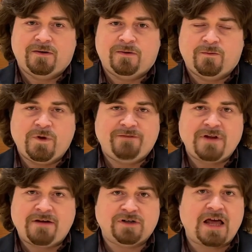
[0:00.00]
We've
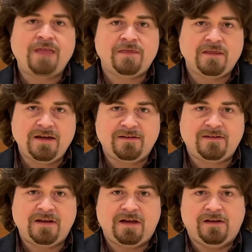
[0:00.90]
never done these
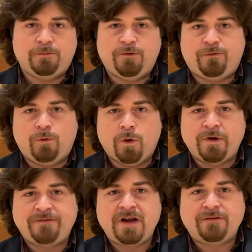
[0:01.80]
things before.
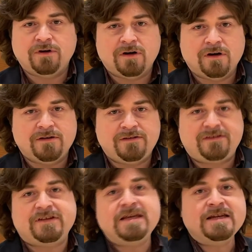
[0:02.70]
We've never
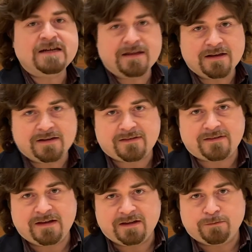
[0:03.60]
seen these
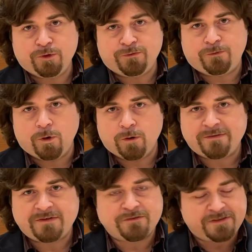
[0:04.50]
things before. We've
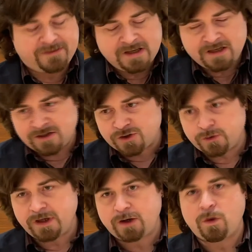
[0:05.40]
never seen true
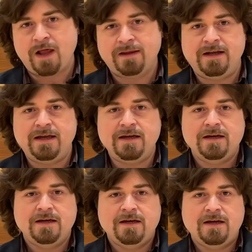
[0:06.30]
equality.
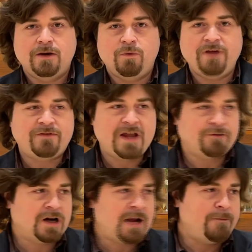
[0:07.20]
We've
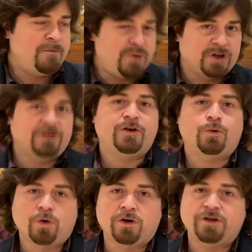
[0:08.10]
never built a
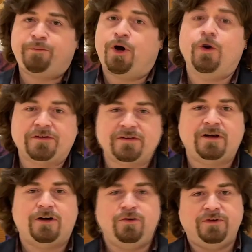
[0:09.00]
world
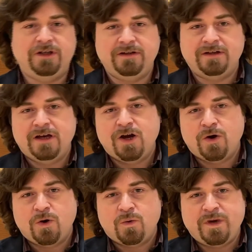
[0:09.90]
post-COVID.
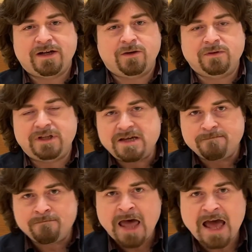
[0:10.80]
We can only
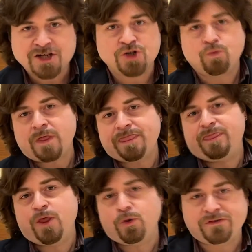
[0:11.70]
imagine what
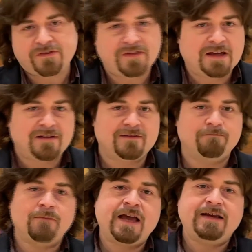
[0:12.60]
those things
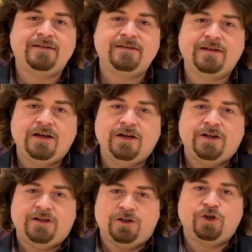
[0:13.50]
might
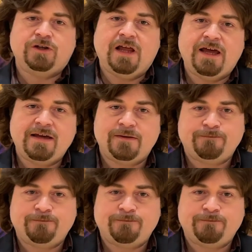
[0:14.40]
look like.